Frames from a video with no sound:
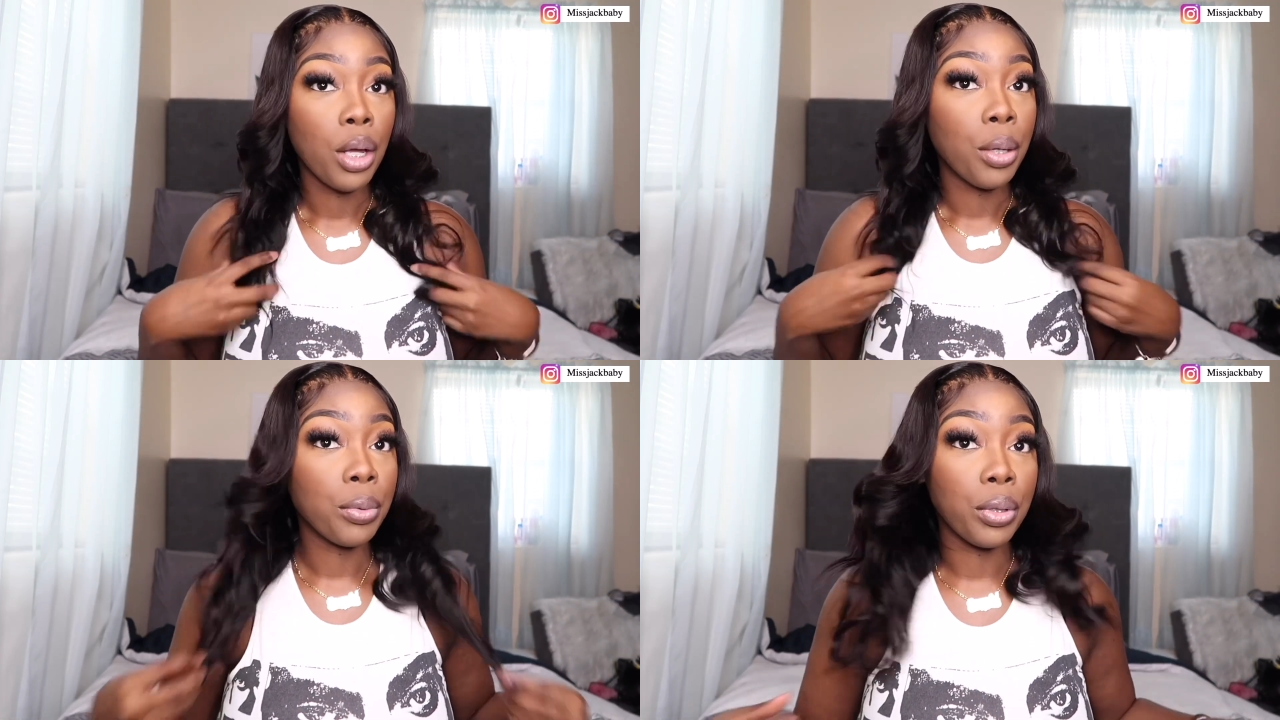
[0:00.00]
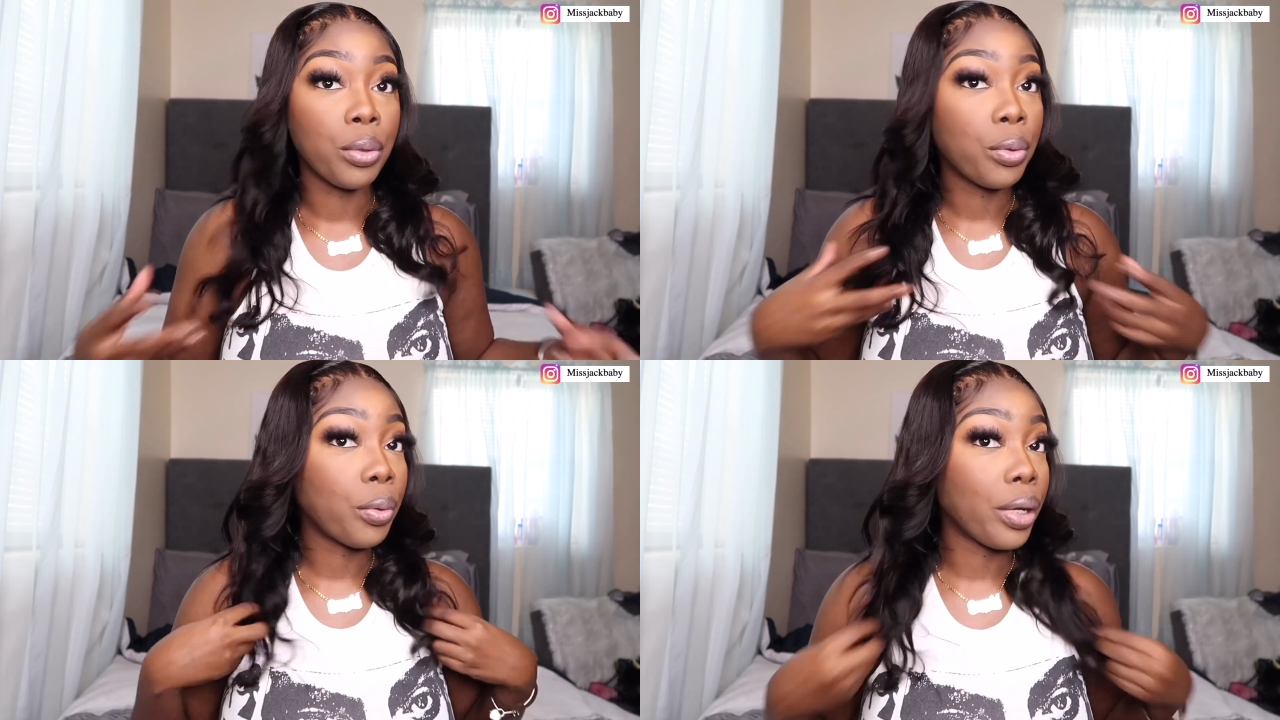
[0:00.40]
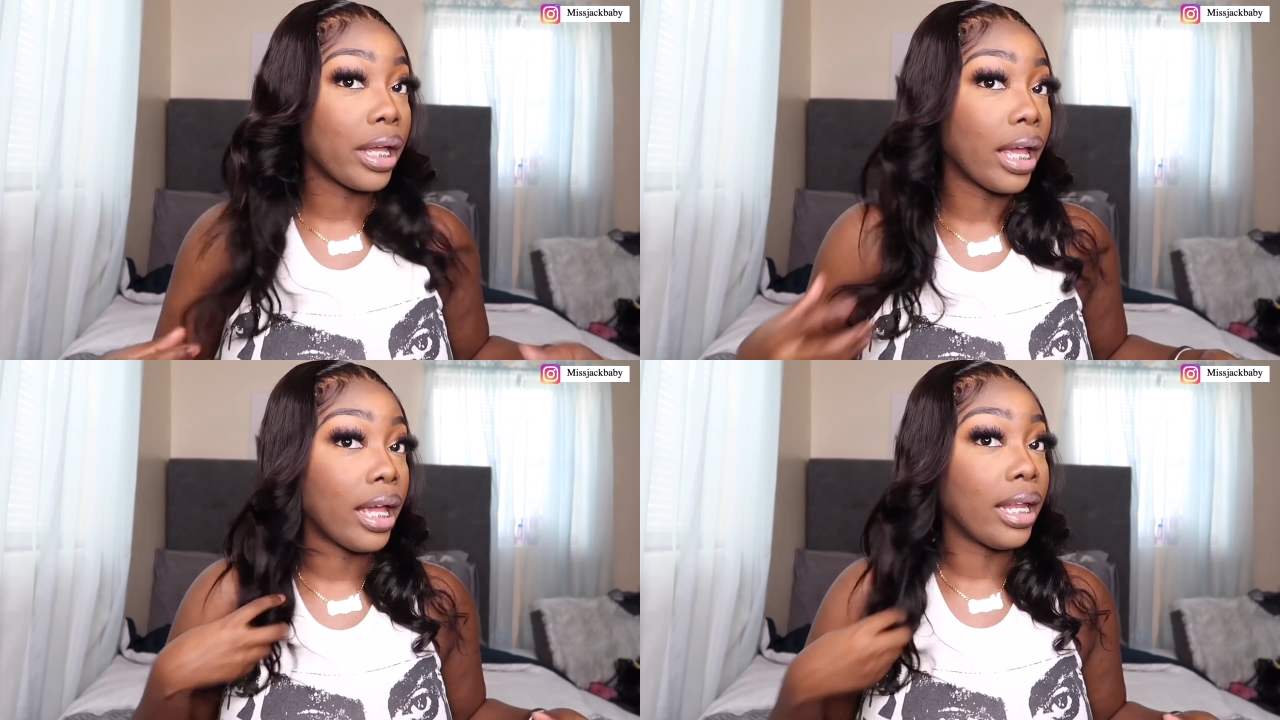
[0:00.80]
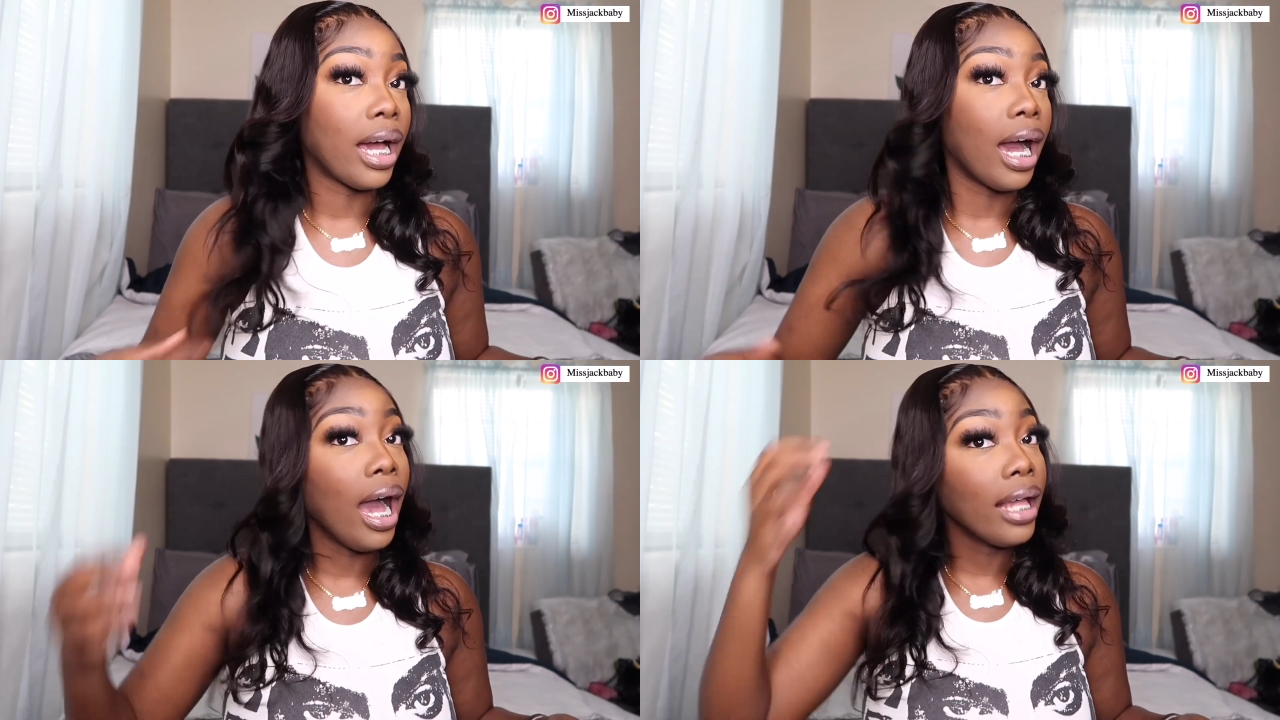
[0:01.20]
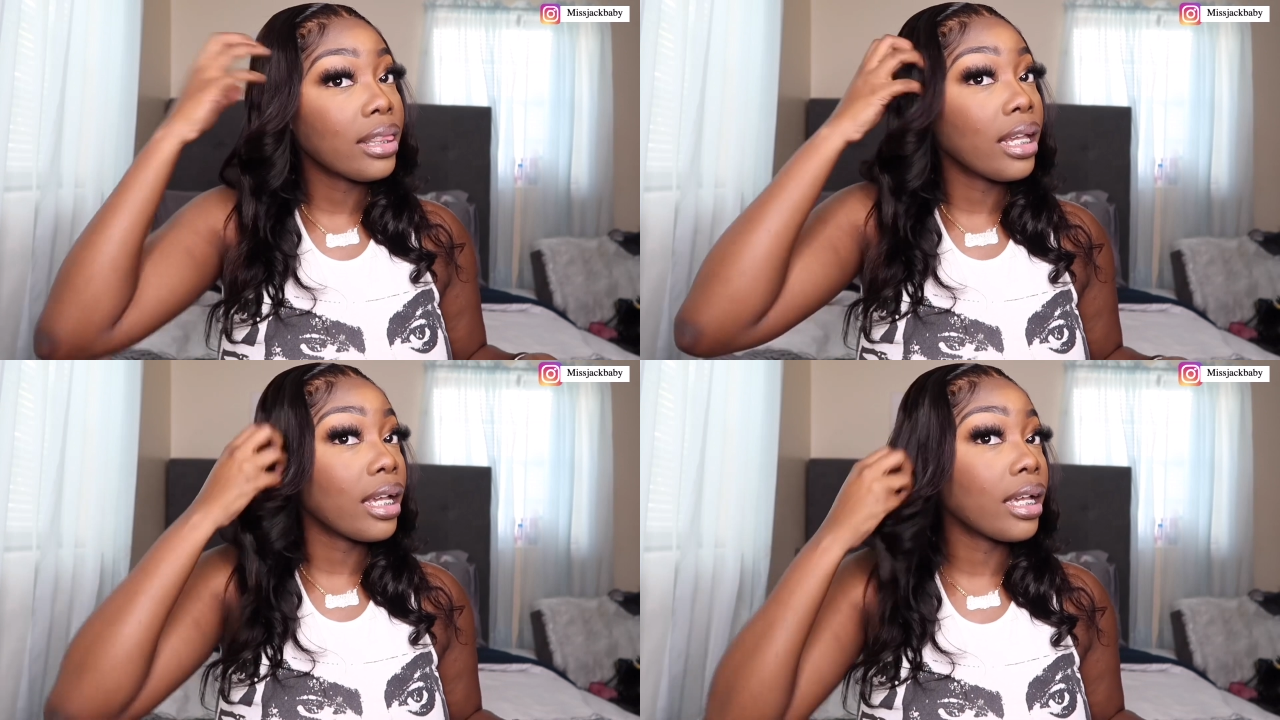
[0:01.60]
real quick, and I
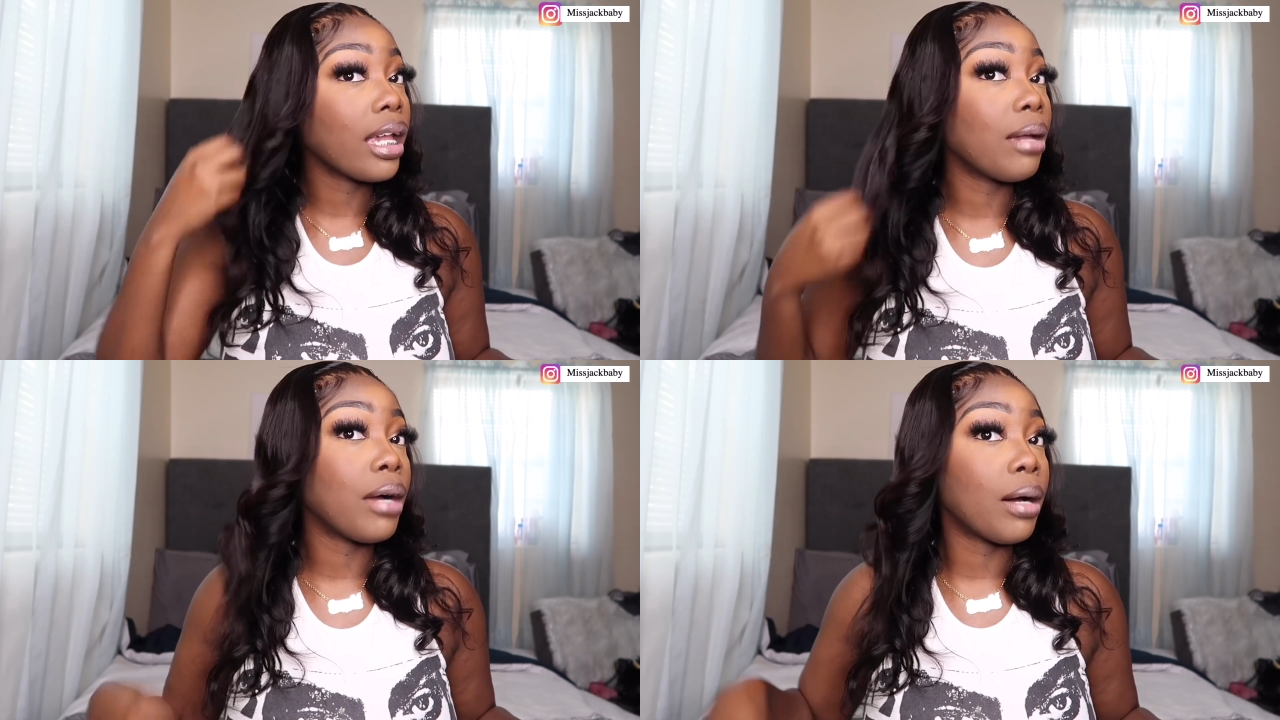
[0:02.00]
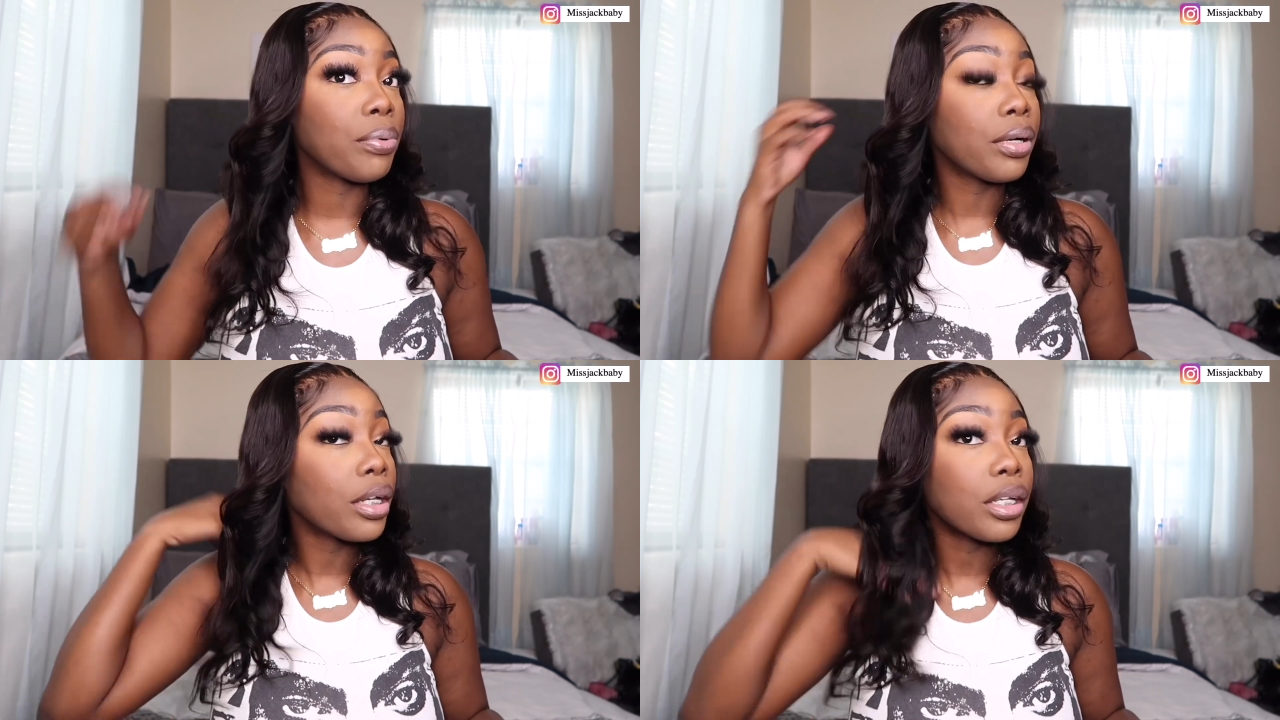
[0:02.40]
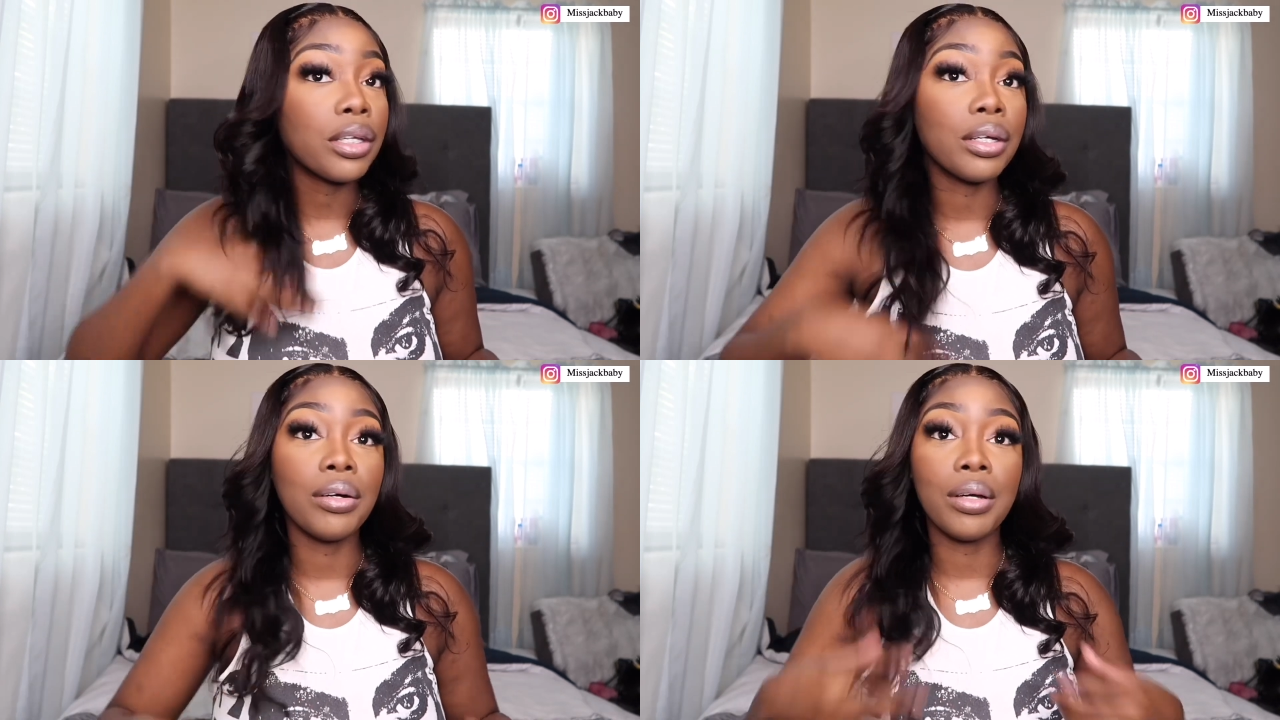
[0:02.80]
think it came out pretty cute.